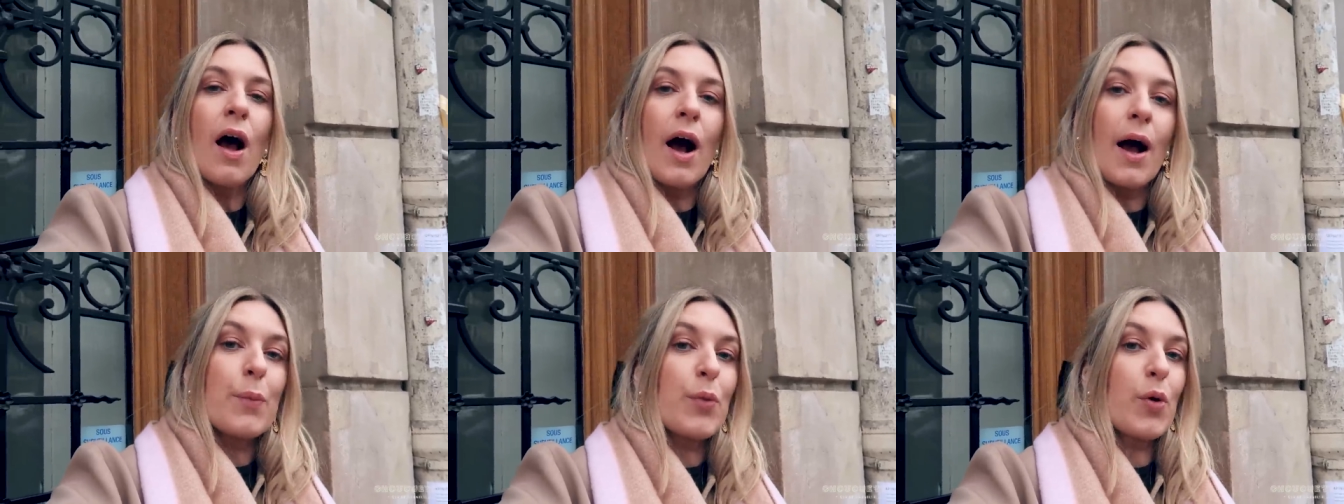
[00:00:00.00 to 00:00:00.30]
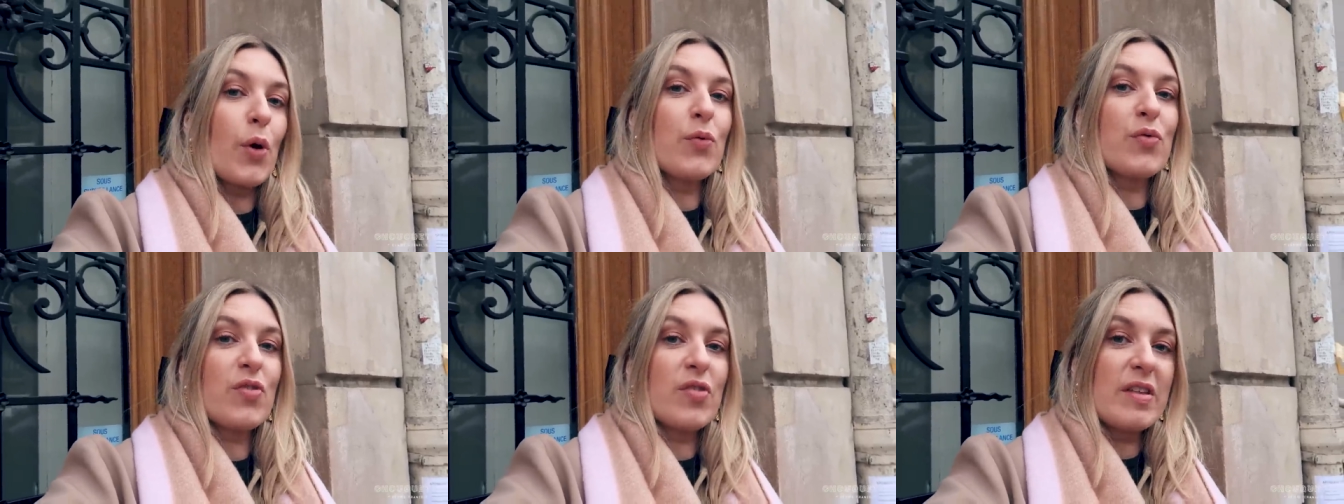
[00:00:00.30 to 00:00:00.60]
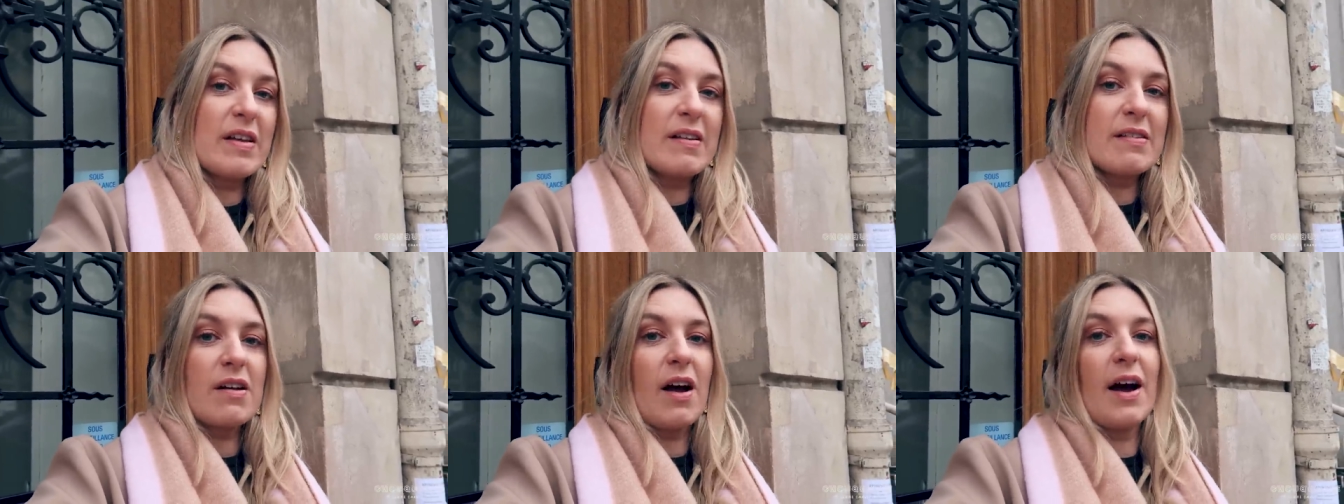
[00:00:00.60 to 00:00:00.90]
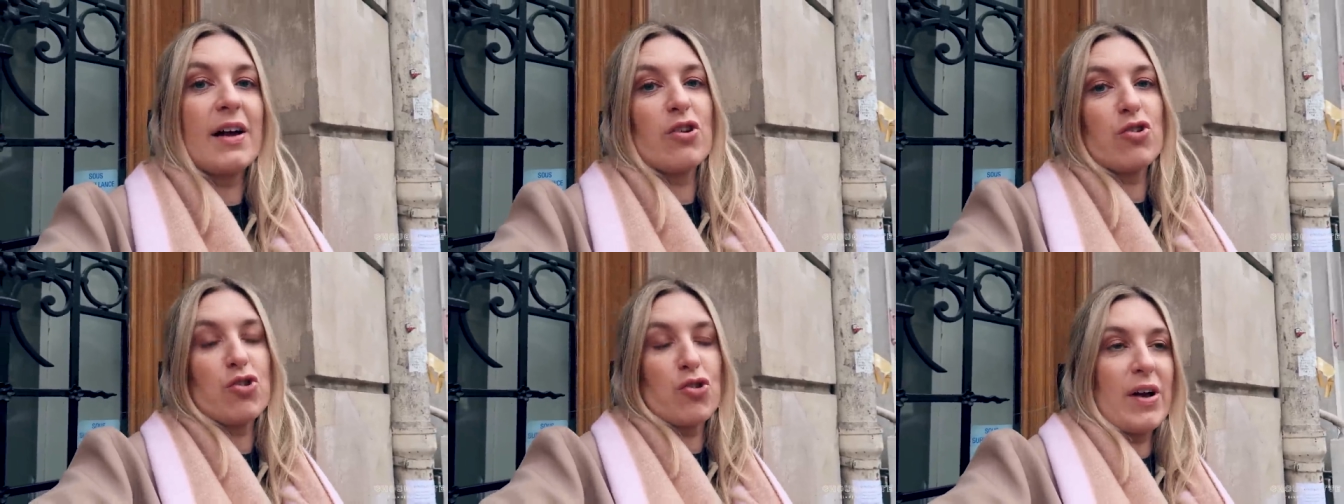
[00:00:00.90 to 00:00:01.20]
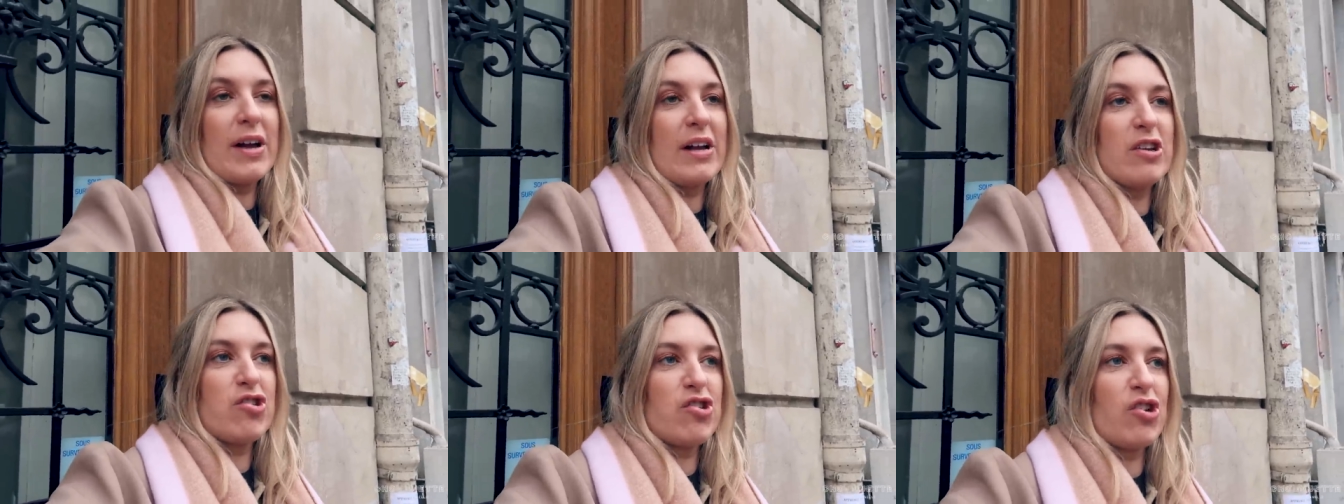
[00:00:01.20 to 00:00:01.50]
I'm going to these kind of
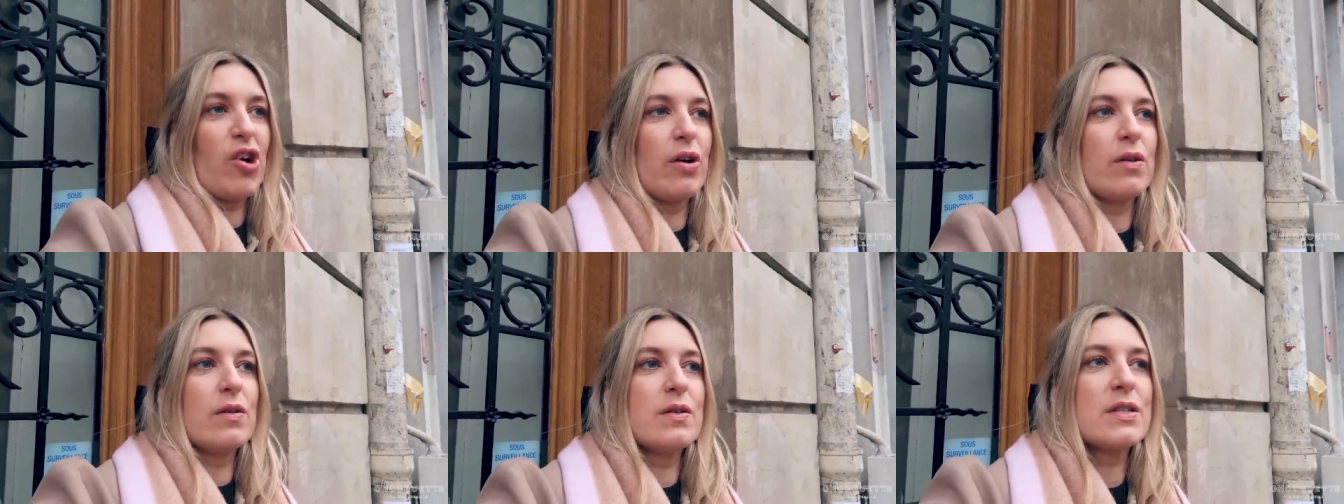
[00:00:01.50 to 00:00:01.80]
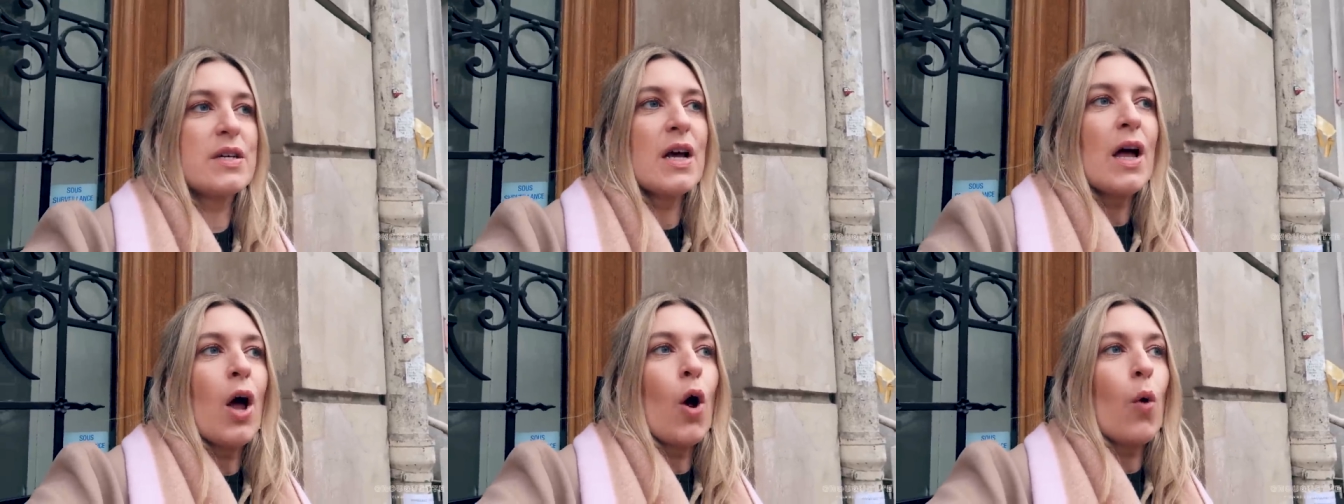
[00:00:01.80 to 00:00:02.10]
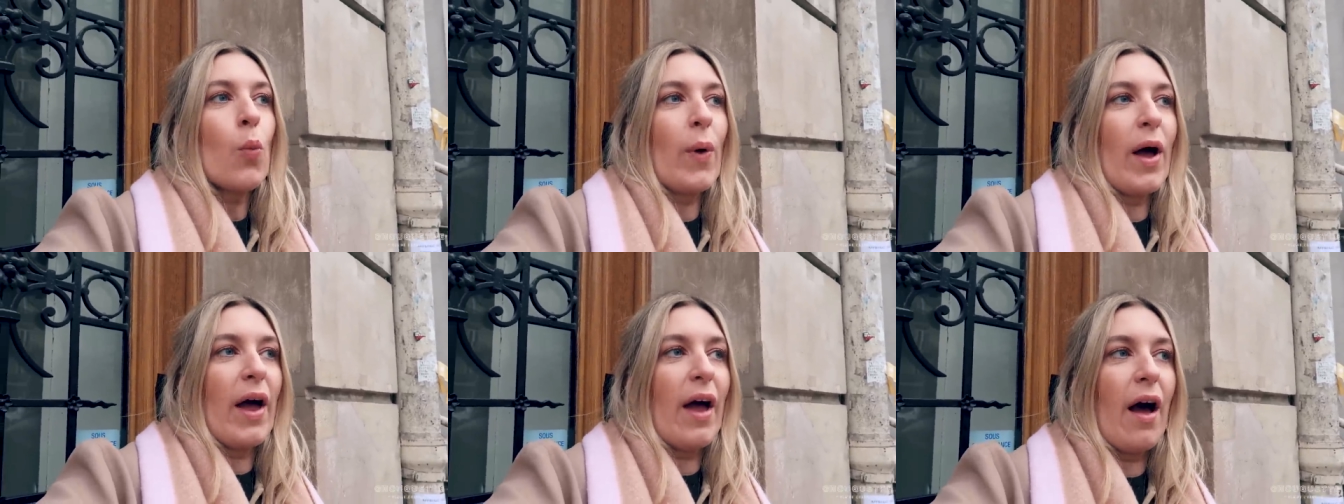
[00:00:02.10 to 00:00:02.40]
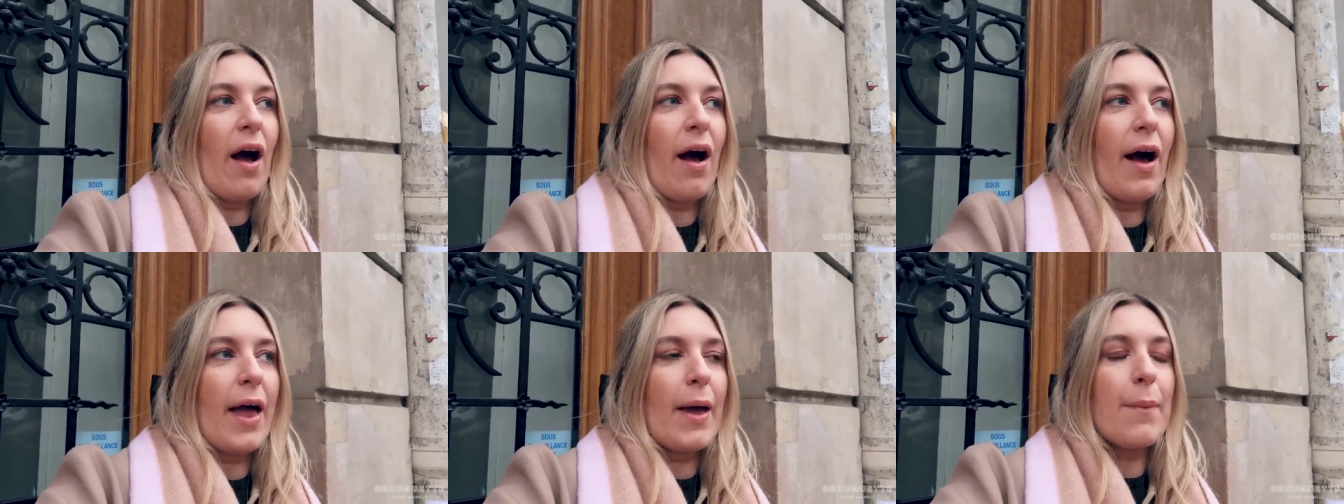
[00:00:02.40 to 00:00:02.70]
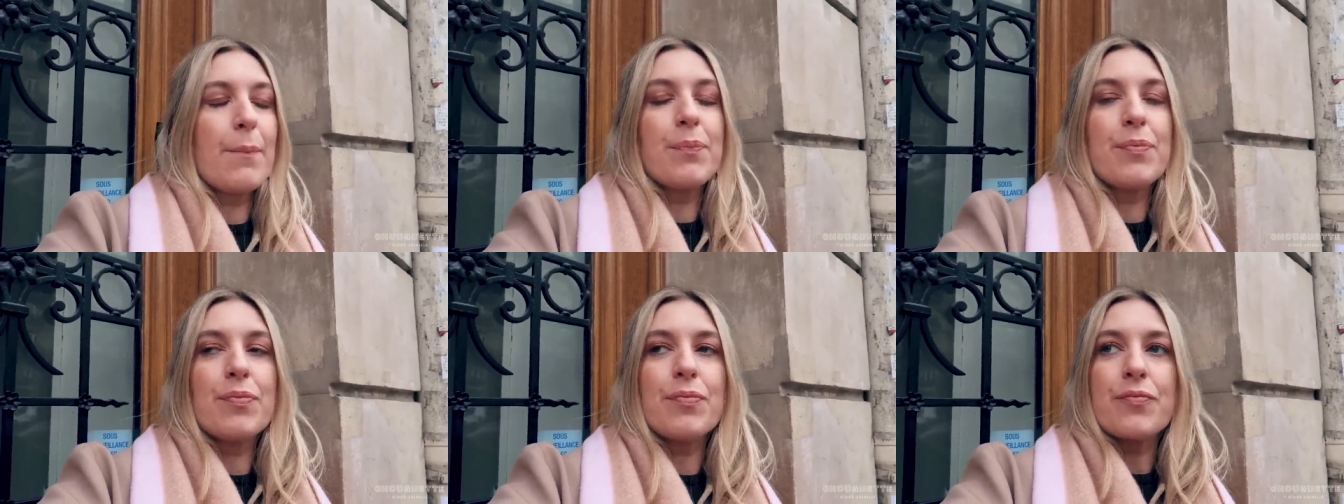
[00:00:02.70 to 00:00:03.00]
trade shows where I'm